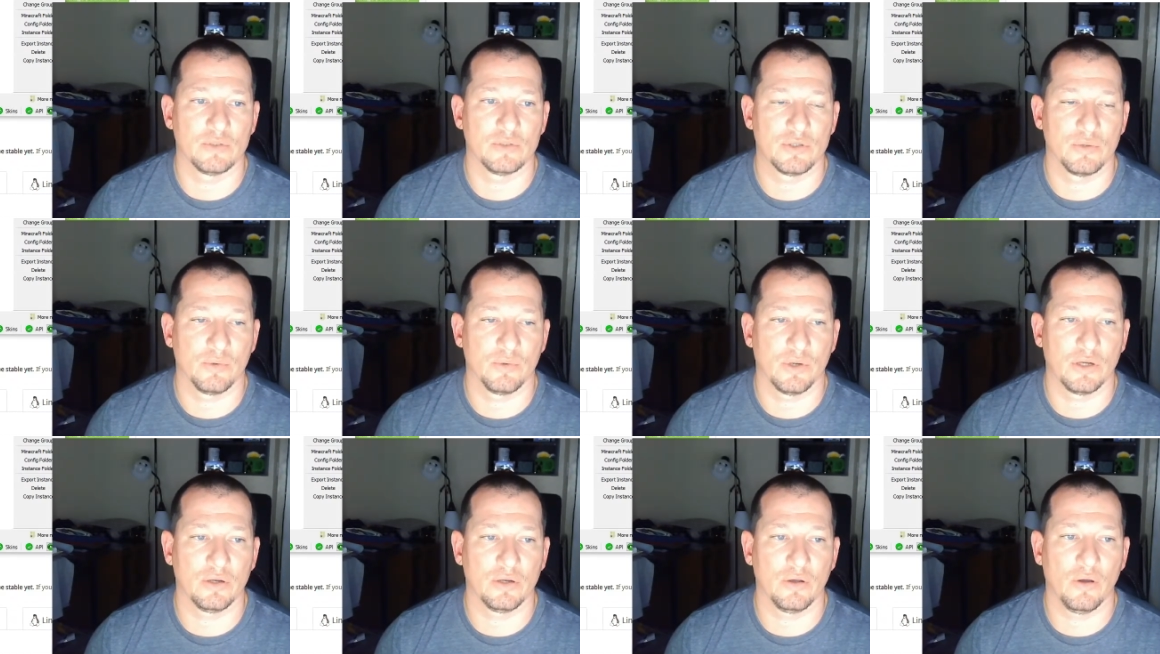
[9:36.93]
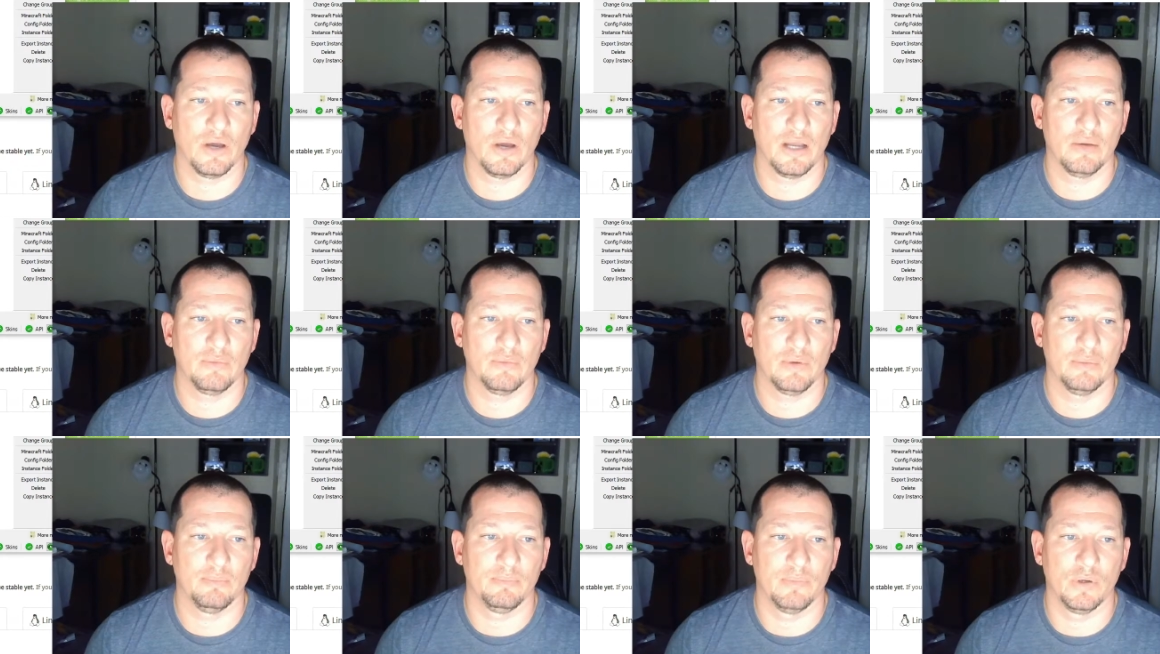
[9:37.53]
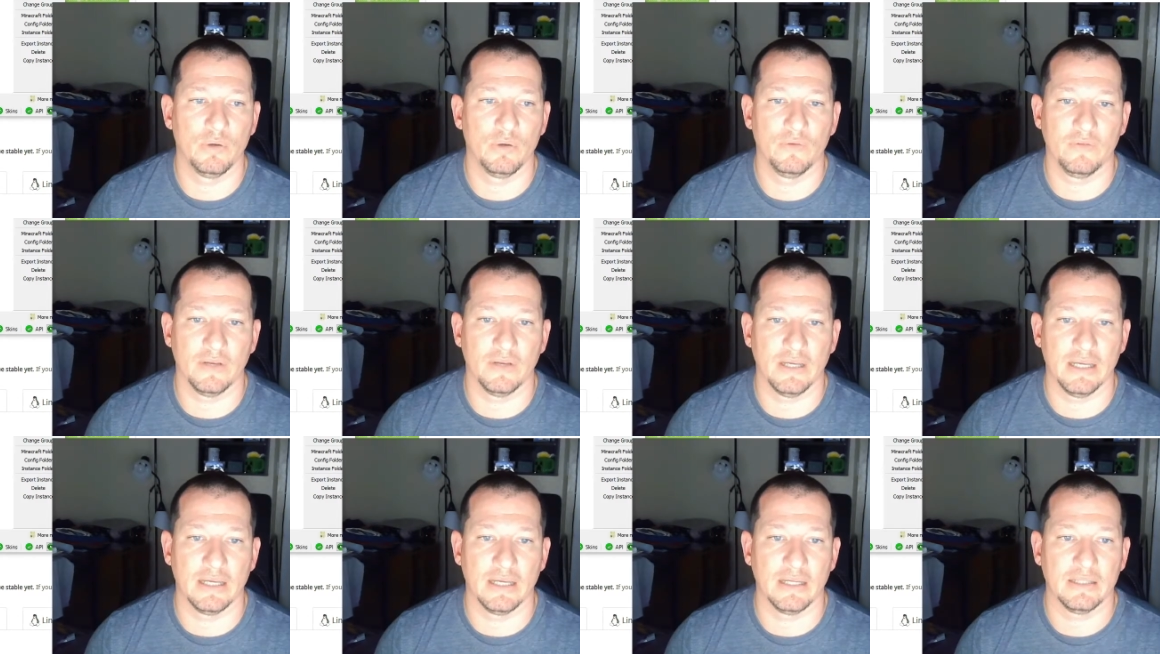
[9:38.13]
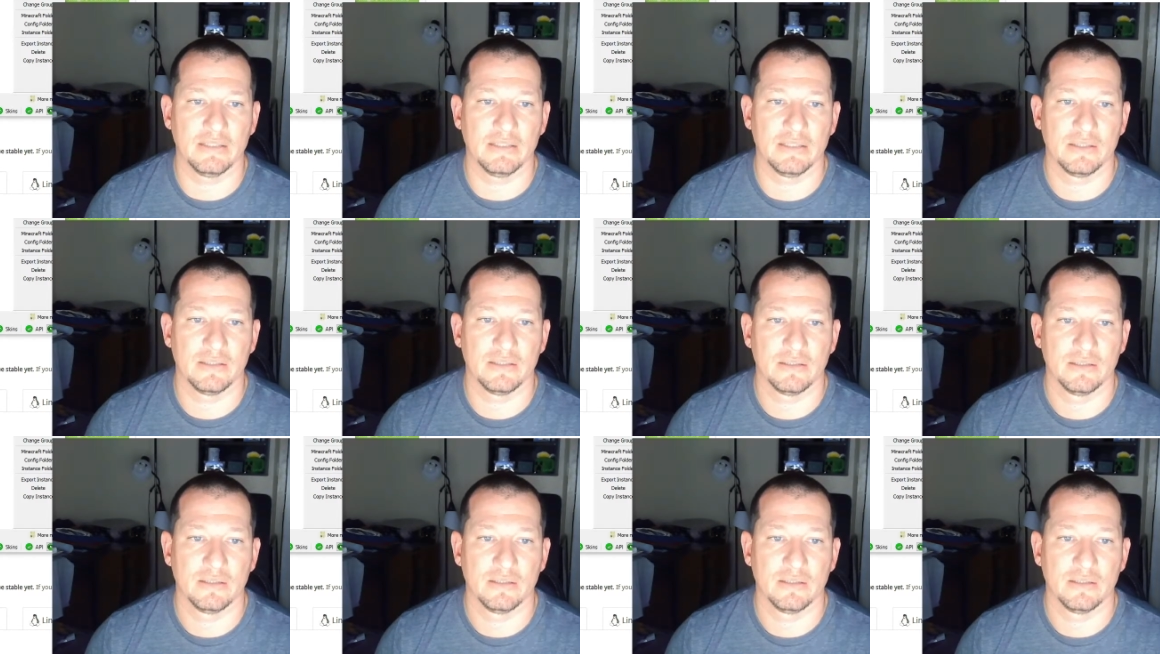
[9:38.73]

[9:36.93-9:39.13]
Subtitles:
So we're going to go ahead and remove it.